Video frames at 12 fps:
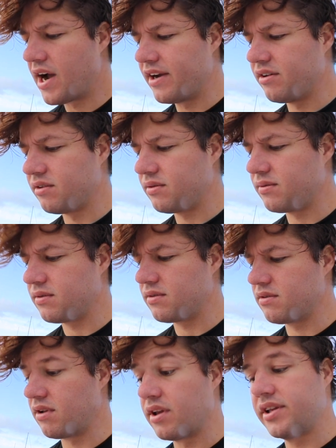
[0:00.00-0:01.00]
I know,
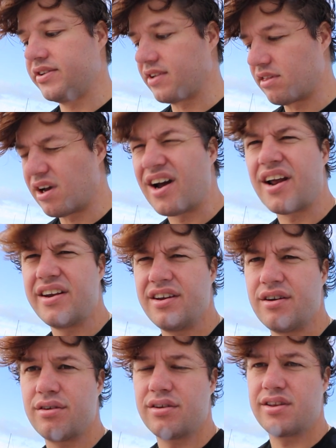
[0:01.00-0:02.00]
well, at least I thought I
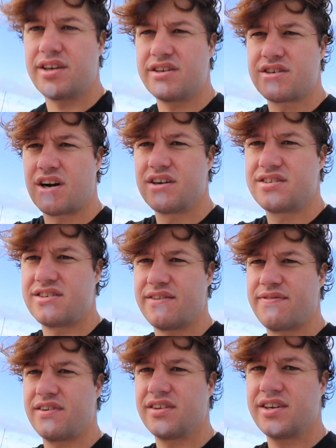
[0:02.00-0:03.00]
knew, that they charge
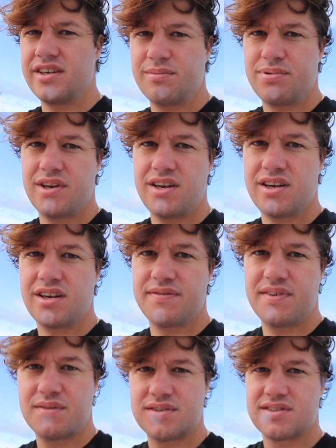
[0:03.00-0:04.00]
differently depending
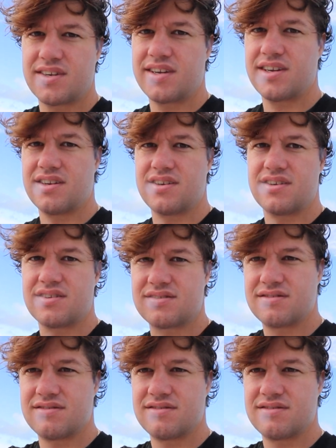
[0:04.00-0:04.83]
if it was like in a